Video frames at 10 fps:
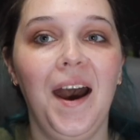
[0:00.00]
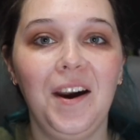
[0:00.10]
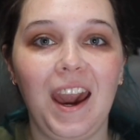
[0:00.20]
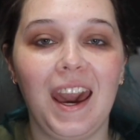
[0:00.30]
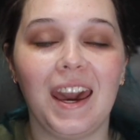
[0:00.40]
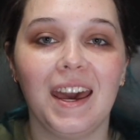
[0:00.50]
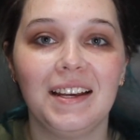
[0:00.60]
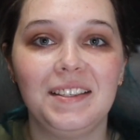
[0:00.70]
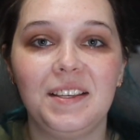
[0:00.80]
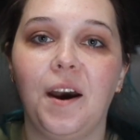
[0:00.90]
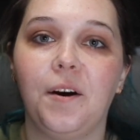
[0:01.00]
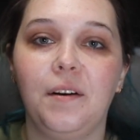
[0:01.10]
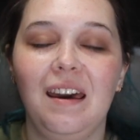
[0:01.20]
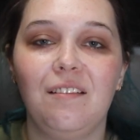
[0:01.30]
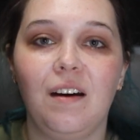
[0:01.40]
Okay, so
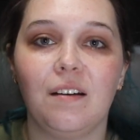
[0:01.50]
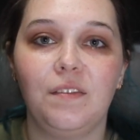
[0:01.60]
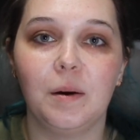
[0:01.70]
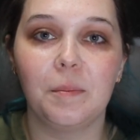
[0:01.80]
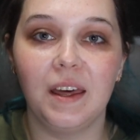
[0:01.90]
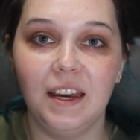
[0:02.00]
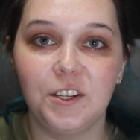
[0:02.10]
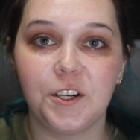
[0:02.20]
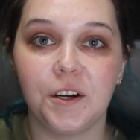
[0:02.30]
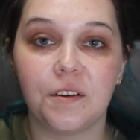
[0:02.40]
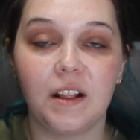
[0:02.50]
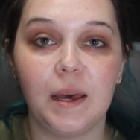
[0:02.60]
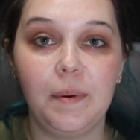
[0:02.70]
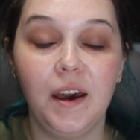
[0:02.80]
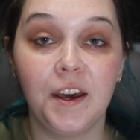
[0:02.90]
if I filmed the intro
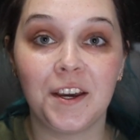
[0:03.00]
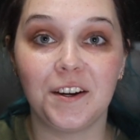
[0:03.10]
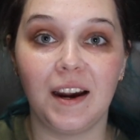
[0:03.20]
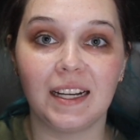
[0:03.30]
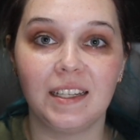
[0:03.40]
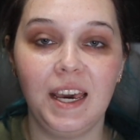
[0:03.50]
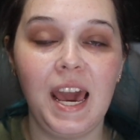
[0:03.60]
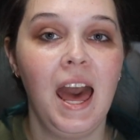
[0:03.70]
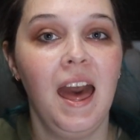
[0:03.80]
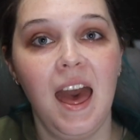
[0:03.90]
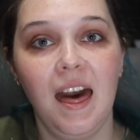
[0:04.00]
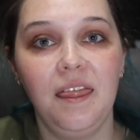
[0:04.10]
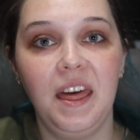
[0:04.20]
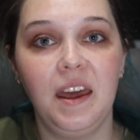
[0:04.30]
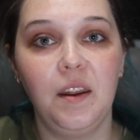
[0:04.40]
clip correctly,
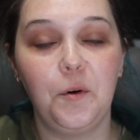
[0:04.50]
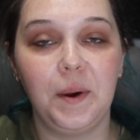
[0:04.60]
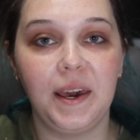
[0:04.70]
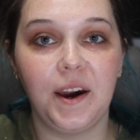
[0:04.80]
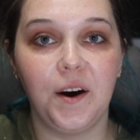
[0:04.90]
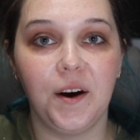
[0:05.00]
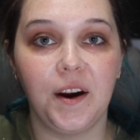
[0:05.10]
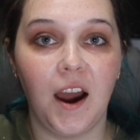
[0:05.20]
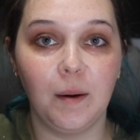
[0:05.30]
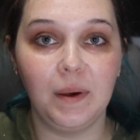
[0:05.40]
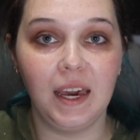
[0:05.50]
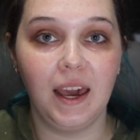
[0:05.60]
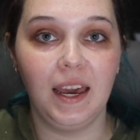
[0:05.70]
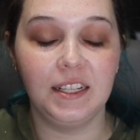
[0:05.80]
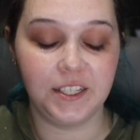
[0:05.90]
then we are
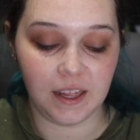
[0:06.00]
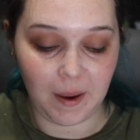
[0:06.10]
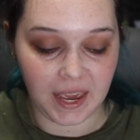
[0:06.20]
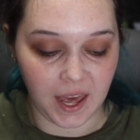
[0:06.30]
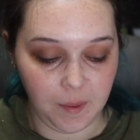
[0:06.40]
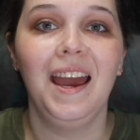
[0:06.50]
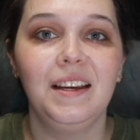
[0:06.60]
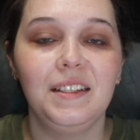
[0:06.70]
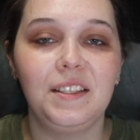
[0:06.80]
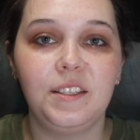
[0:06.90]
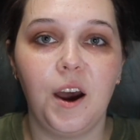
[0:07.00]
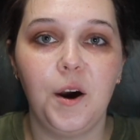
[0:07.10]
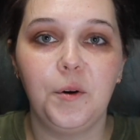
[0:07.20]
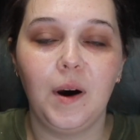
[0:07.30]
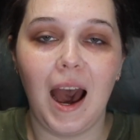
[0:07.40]
hopping into the makeup.
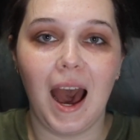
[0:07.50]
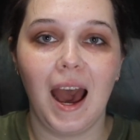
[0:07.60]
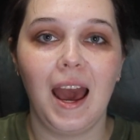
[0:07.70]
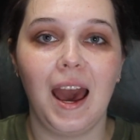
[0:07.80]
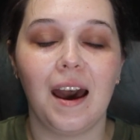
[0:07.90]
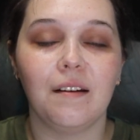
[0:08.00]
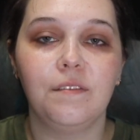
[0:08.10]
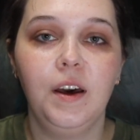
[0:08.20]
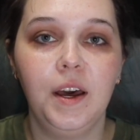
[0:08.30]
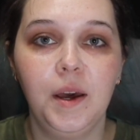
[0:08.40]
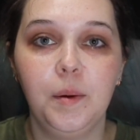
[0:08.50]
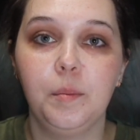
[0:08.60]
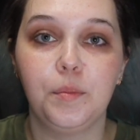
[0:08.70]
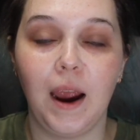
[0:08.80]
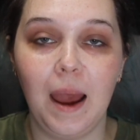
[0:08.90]
So I have
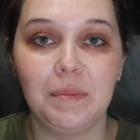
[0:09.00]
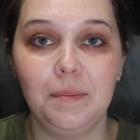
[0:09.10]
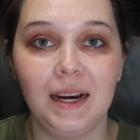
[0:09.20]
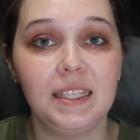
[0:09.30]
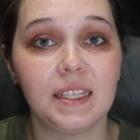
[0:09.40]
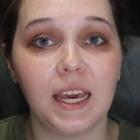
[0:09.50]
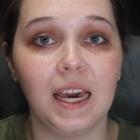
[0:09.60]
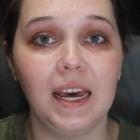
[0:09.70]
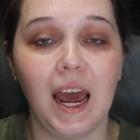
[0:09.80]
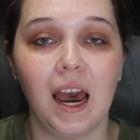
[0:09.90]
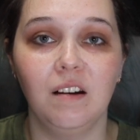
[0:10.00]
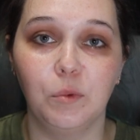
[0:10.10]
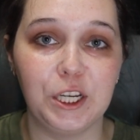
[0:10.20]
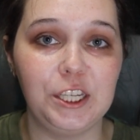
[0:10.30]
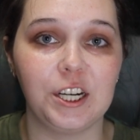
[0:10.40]
prepped my skin, I have
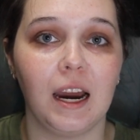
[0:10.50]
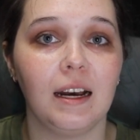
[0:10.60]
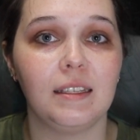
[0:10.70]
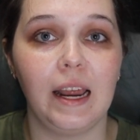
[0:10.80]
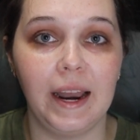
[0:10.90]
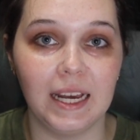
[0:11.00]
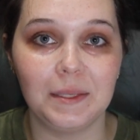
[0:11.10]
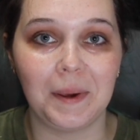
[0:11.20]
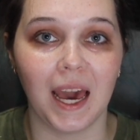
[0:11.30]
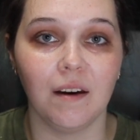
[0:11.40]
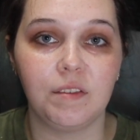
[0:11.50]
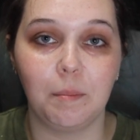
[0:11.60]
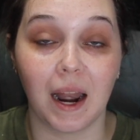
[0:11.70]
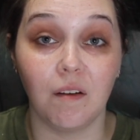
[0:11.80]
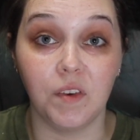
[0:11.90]
moisturized and SPF'd,
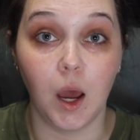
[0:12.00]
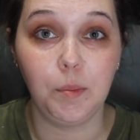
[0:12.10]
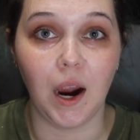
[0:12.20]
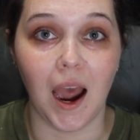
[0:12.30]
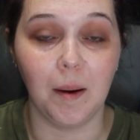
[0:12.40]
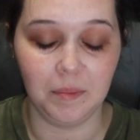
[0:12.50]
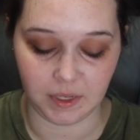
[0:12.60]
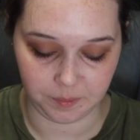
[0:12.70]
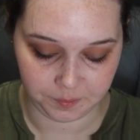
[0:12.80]
but I've not primed.